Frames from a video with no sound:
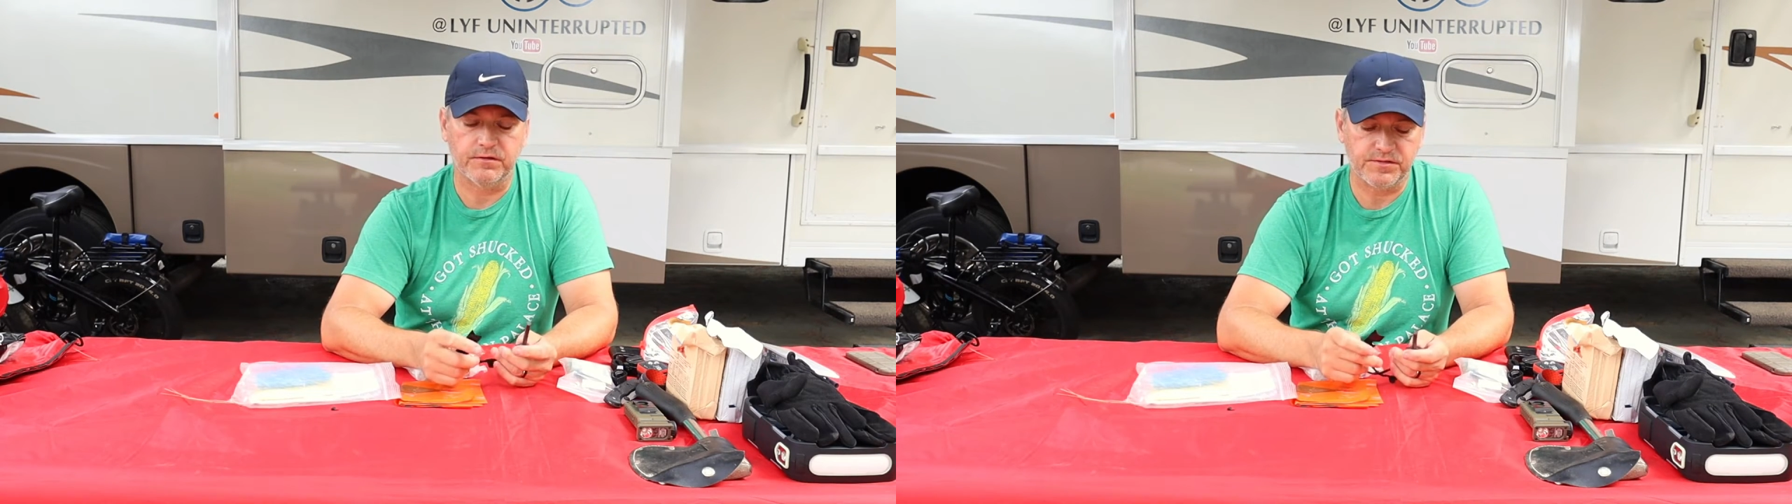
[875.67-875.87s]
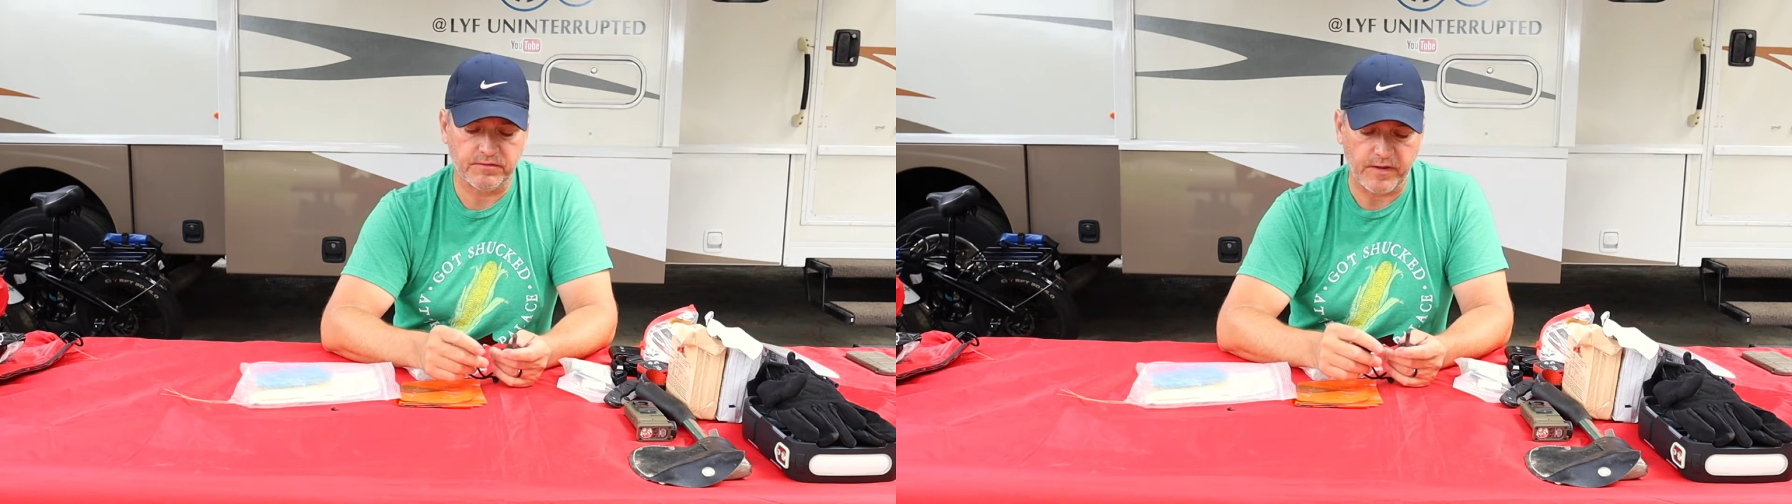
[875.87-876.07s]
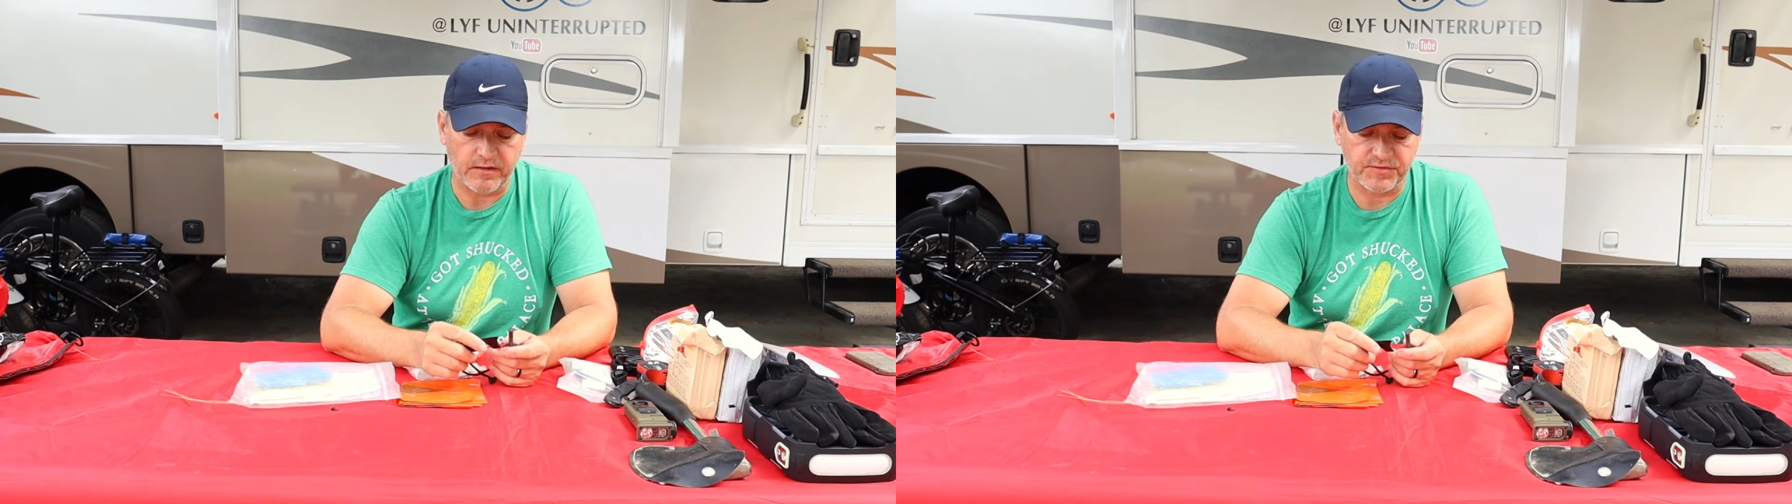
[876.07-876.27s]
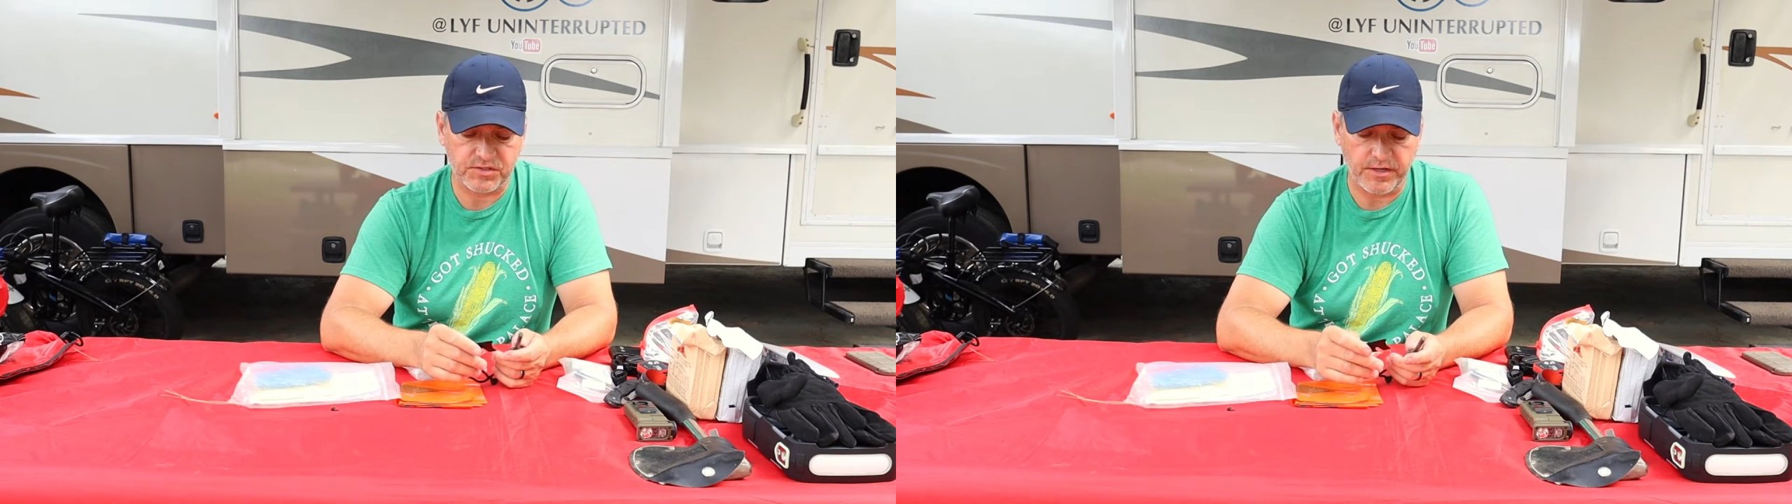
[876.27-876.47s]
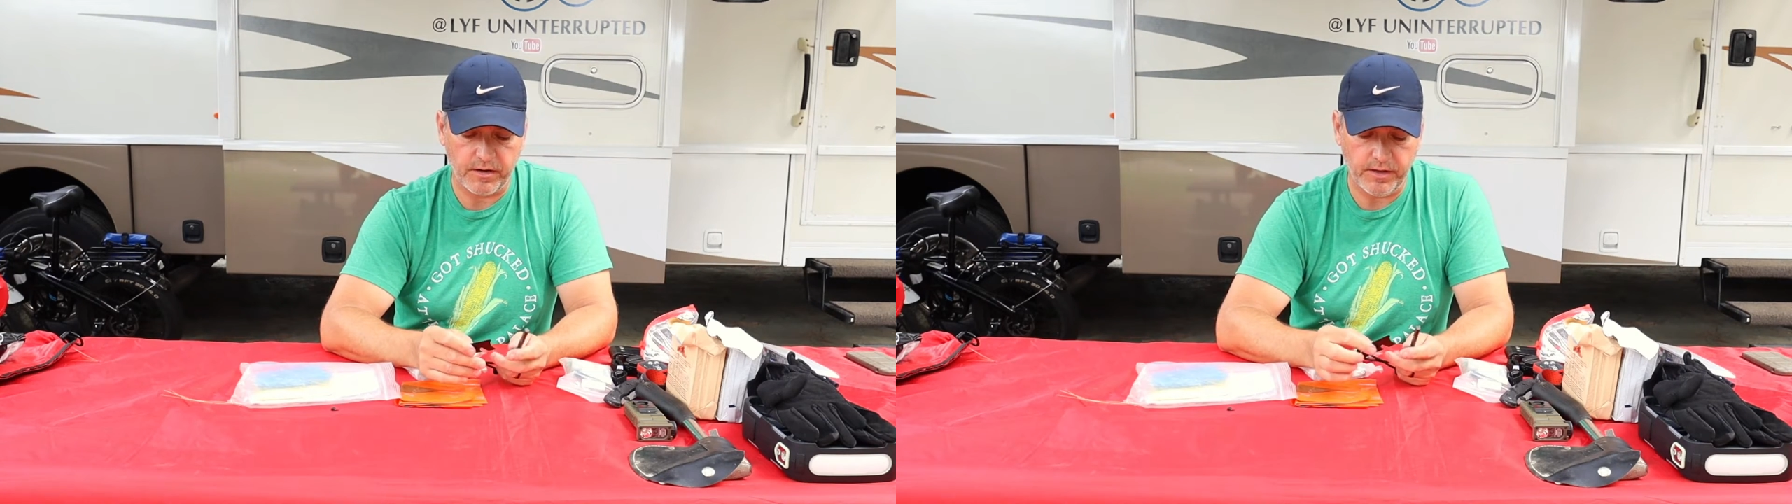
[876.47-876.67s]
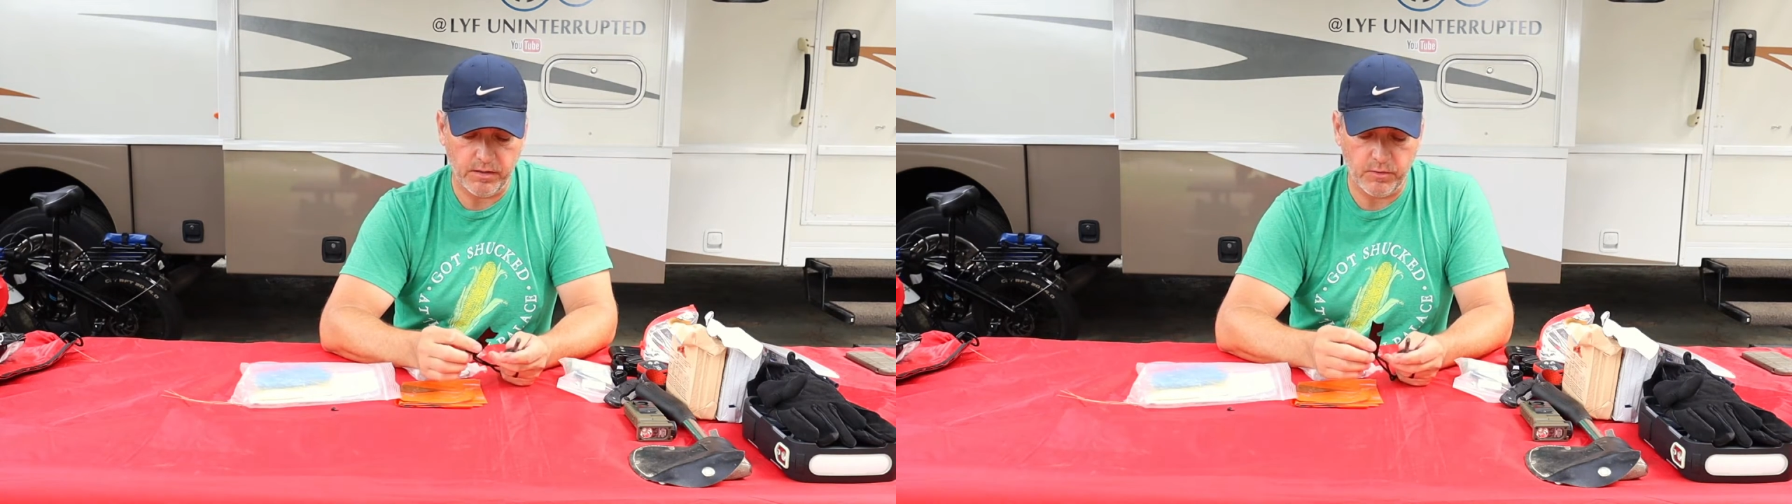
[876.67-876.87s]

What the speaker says: in a survival scenario,